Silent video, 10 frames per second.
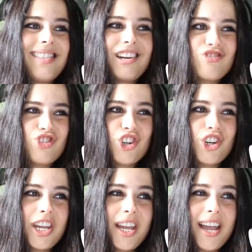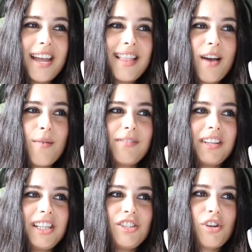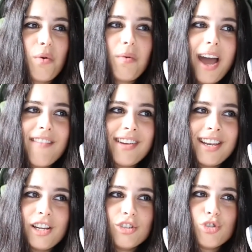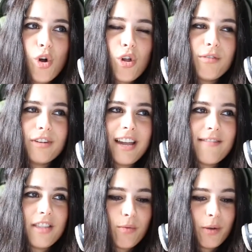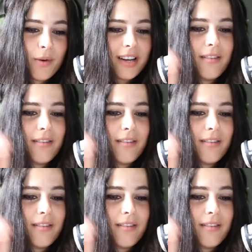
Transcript: their journey and that we really don't have any control over it, even though we want